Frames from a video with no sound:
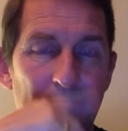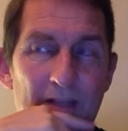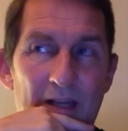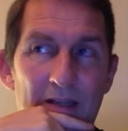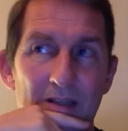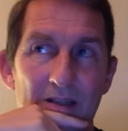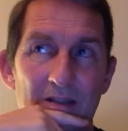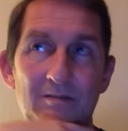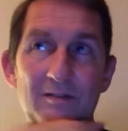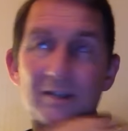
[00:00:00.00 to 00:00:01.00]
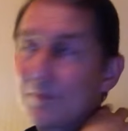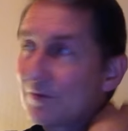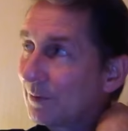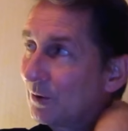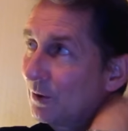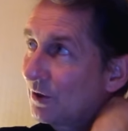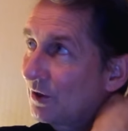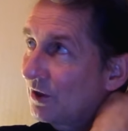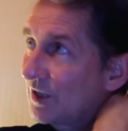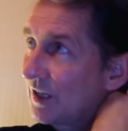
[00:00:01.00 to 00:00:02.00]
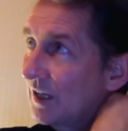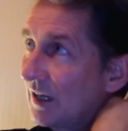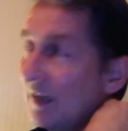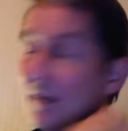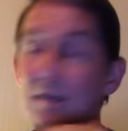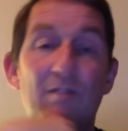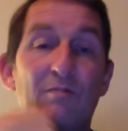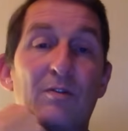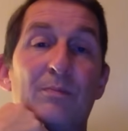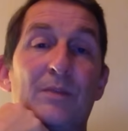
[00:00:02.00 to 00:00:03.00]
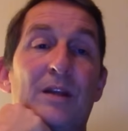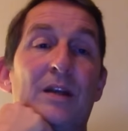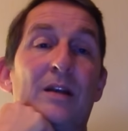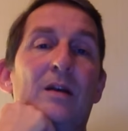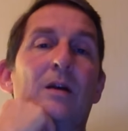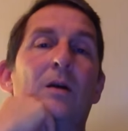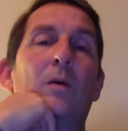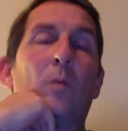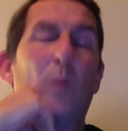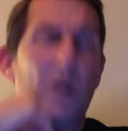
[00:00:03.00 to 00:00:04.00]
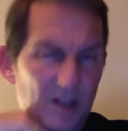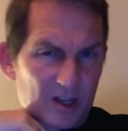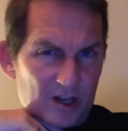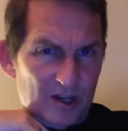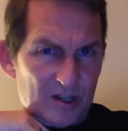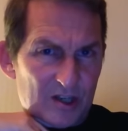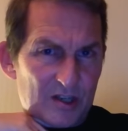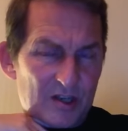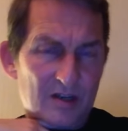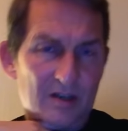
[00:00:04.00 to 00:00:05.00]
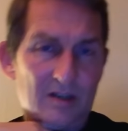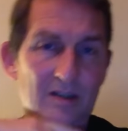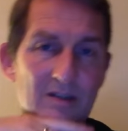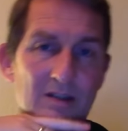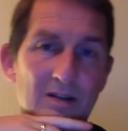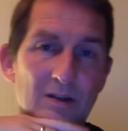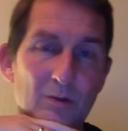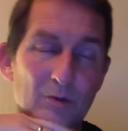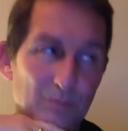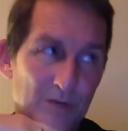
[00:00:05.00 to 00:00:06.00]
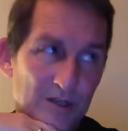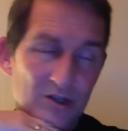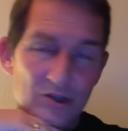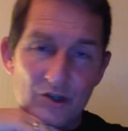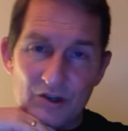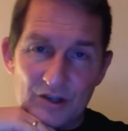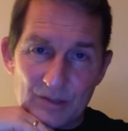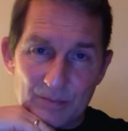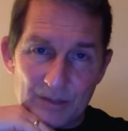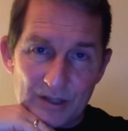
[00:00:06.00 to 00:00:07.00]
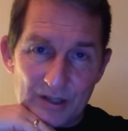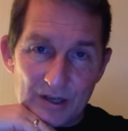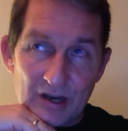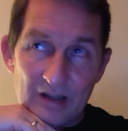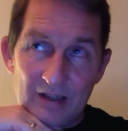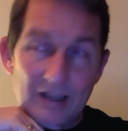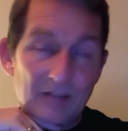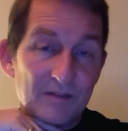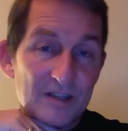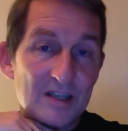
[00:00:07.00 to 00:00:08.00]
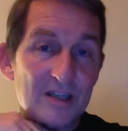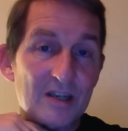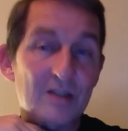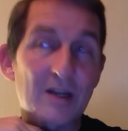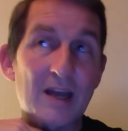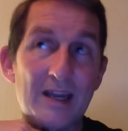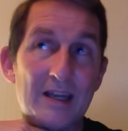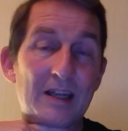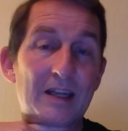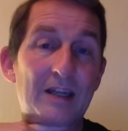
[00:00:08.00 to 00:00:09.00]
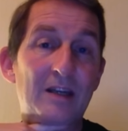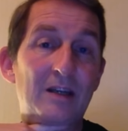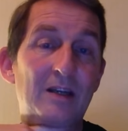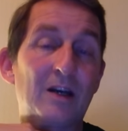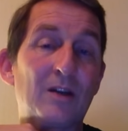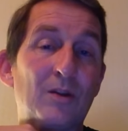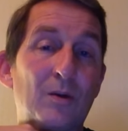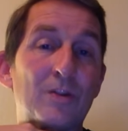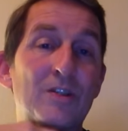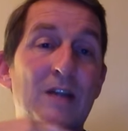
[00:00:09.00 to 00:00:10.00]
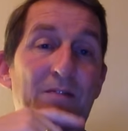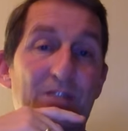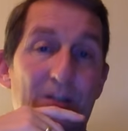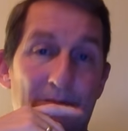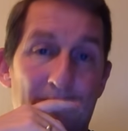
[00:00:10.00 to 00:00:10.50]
That comes from good authority from the one of the nurses that was present during Sabina's little visit to A&E at North Staffs